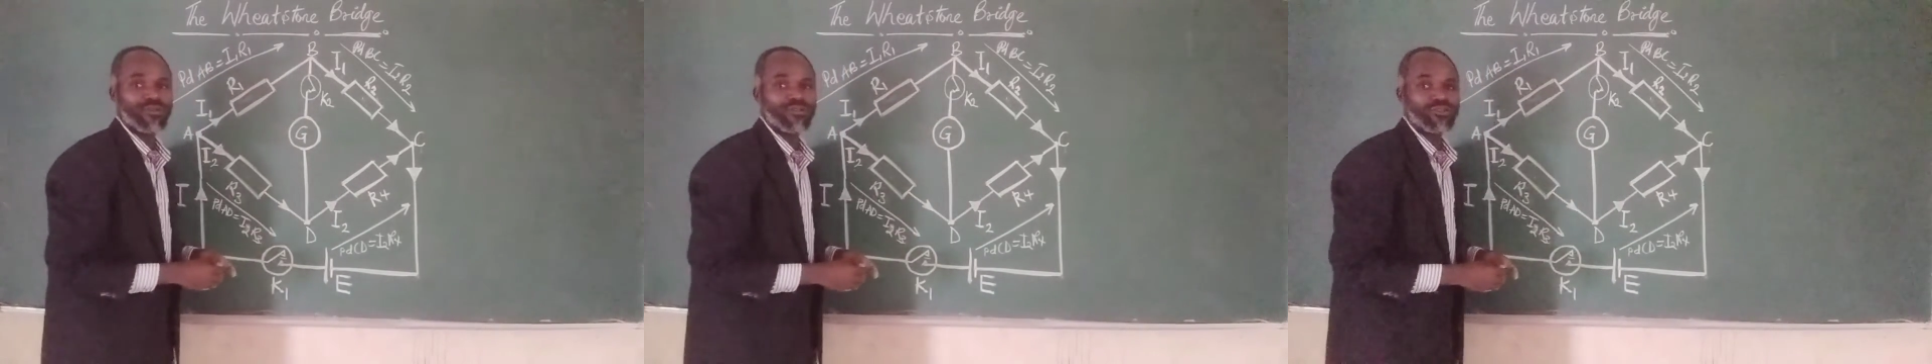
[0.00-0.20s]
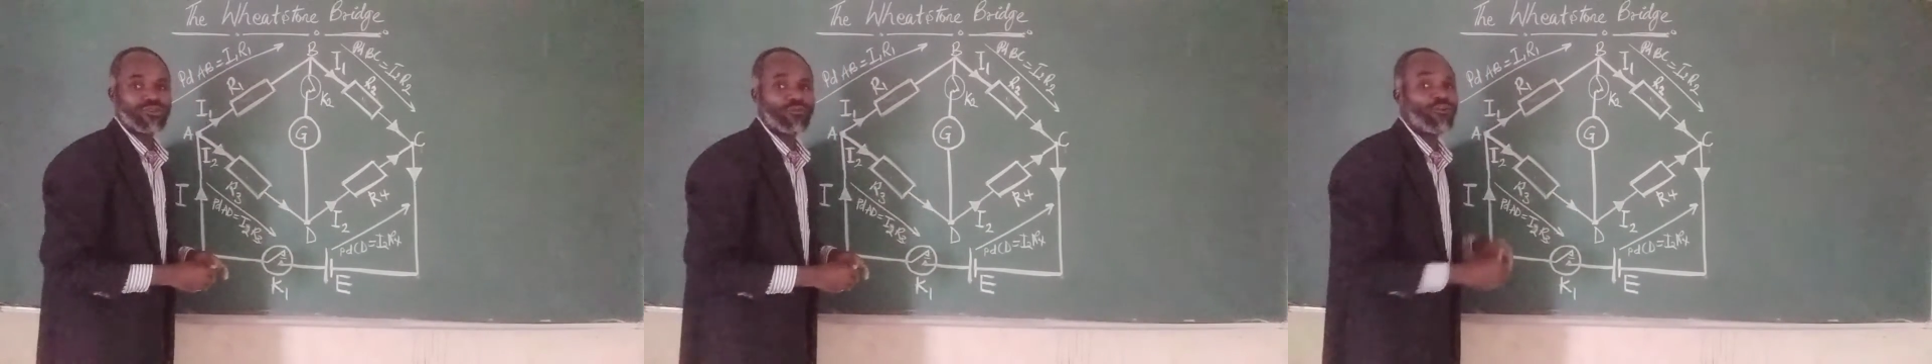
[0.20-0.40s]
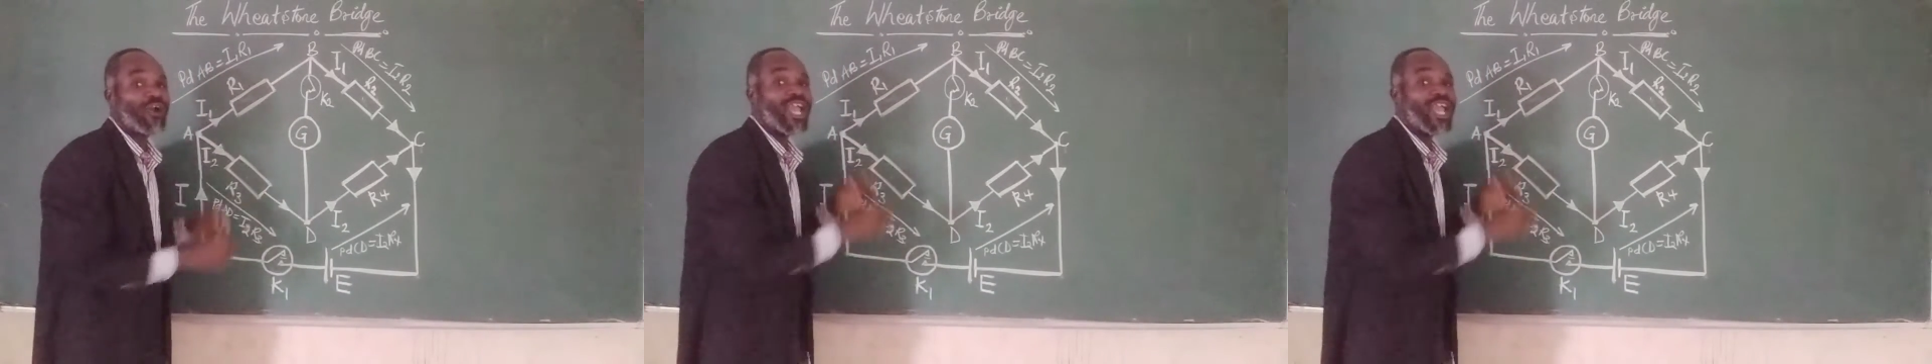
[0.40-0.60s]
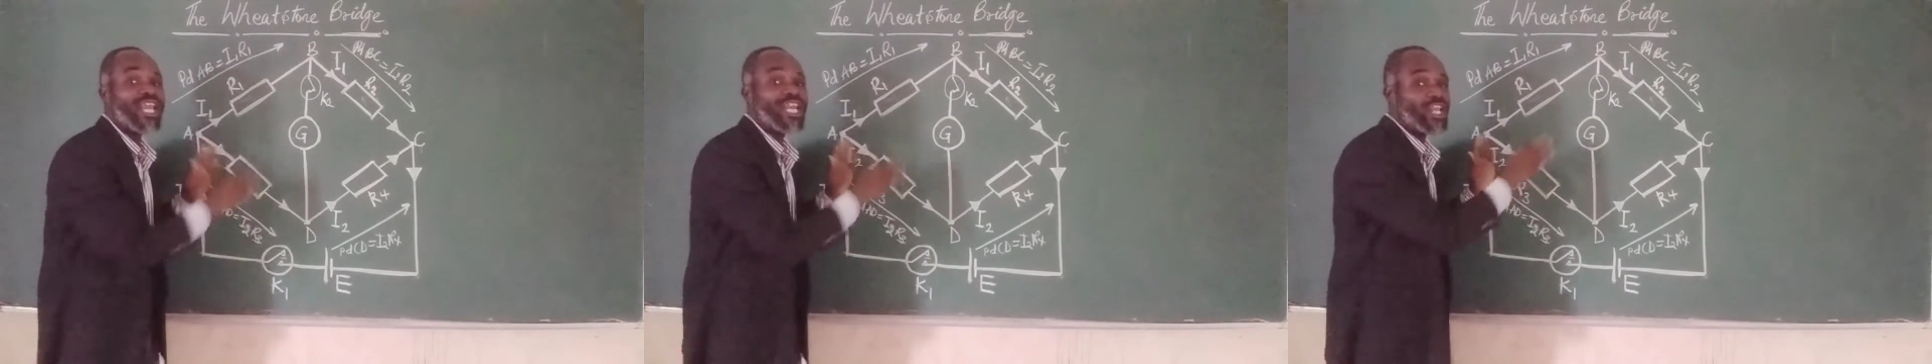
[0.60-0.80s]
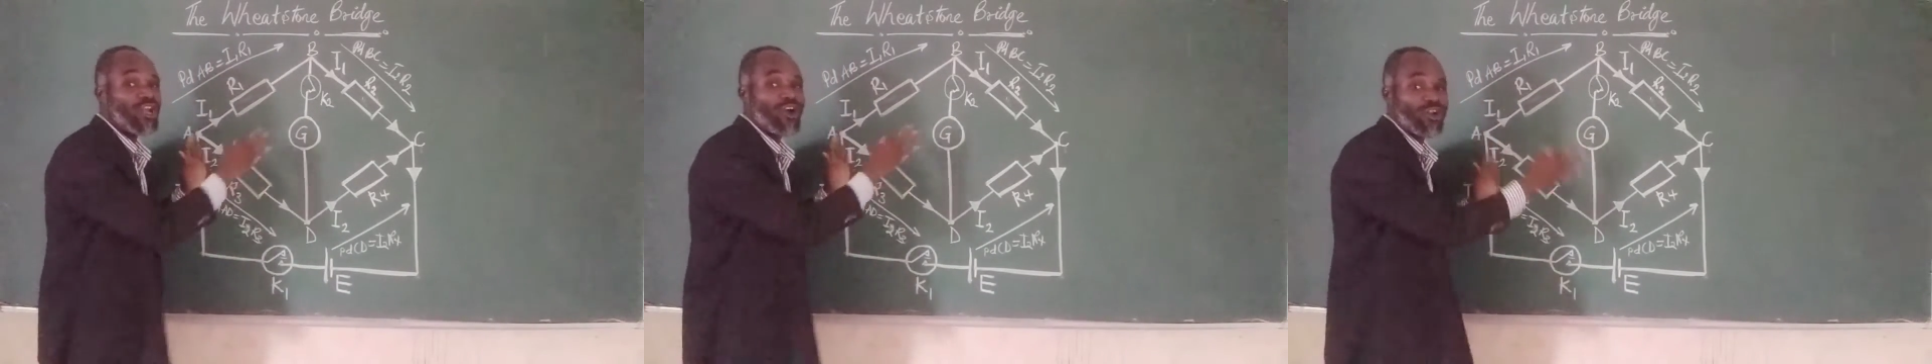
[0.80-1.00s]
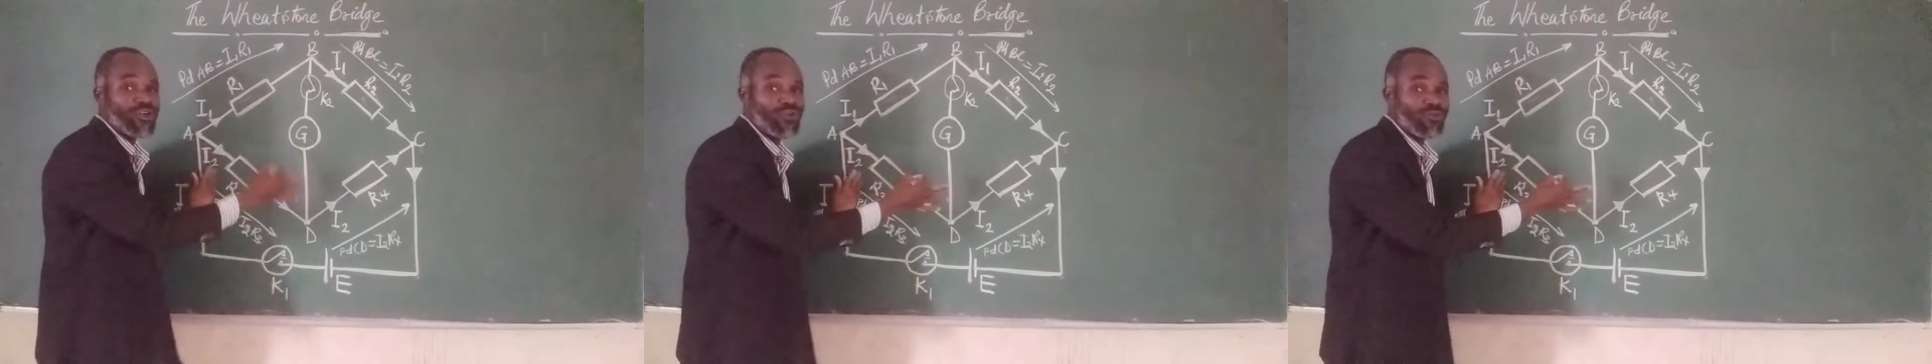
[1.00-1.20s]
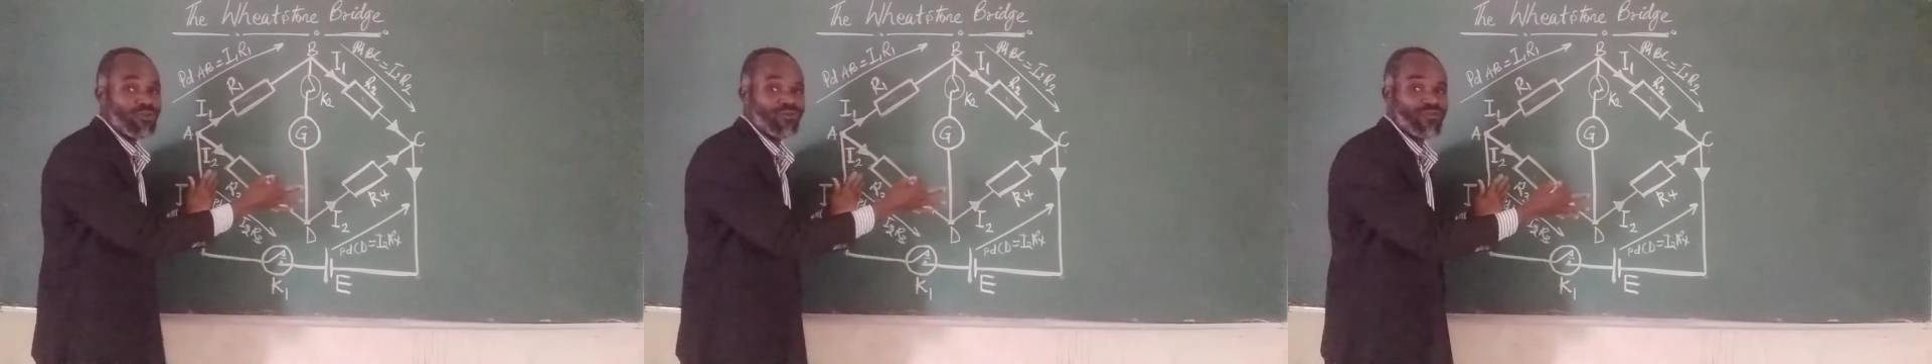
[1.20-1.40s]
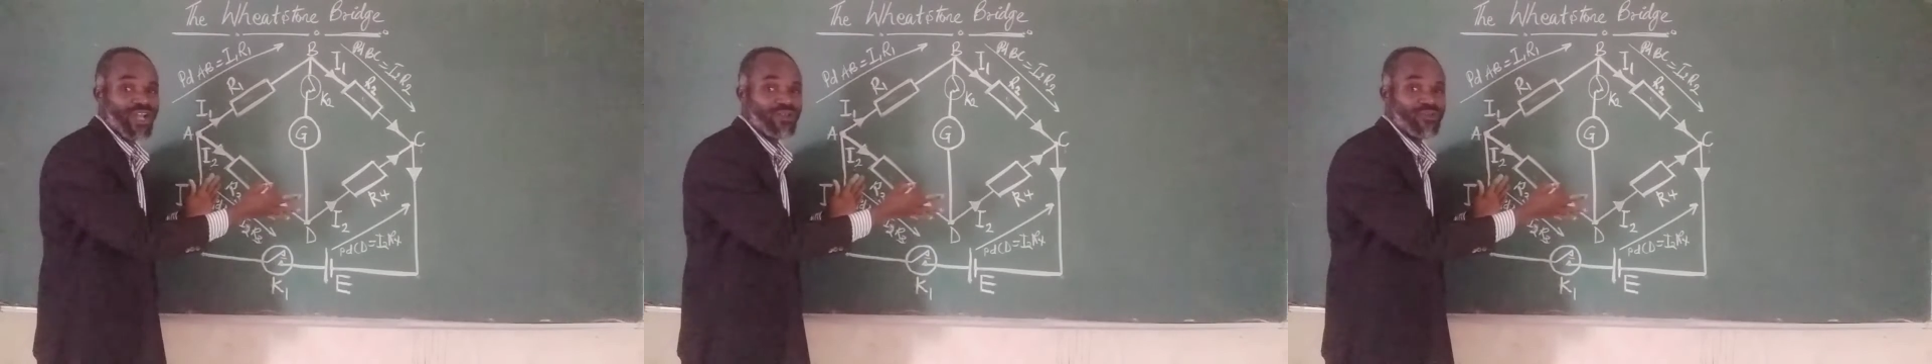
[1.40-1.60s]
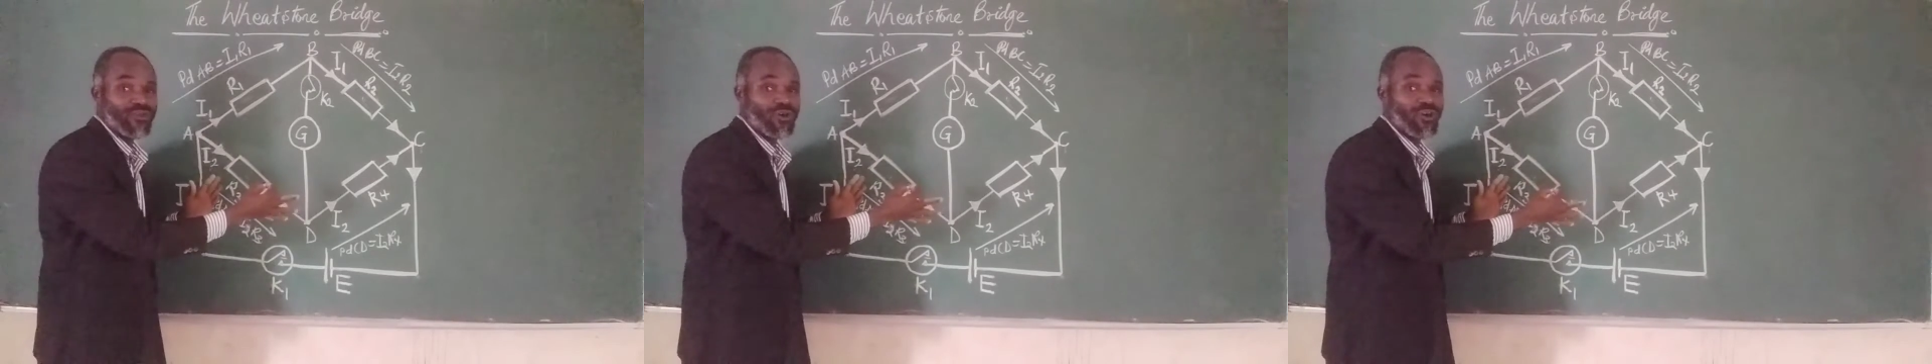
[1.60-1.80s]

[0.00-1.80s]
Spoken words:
So for any unknown value